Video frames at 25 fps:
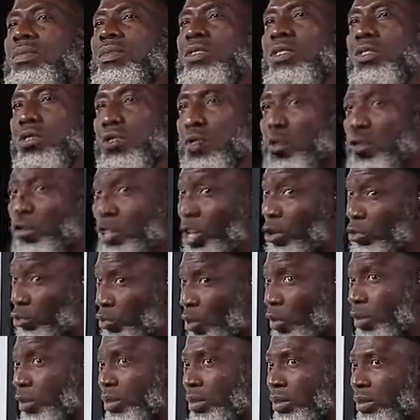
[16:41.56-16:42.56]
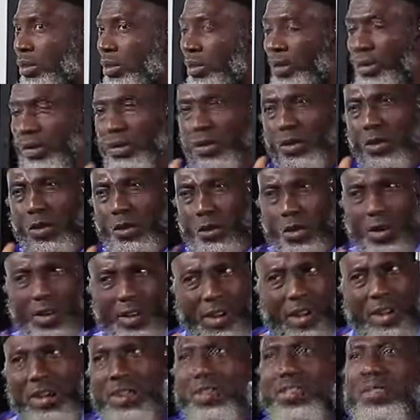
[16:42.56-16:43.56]
The goods are sold, not on
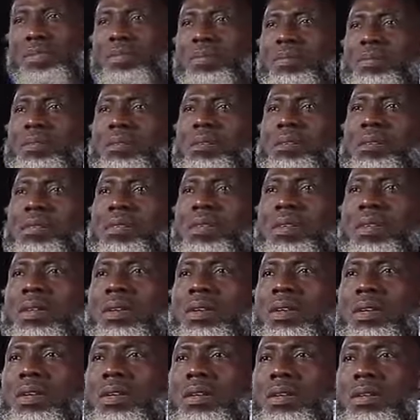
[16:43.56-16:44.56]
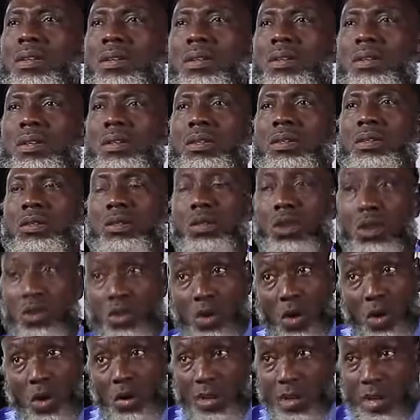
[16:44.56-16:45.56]
credit. Not
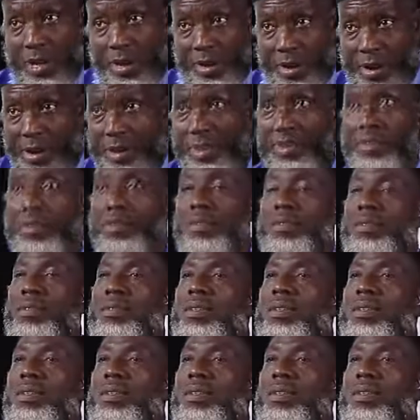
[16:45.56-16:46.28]
on credit.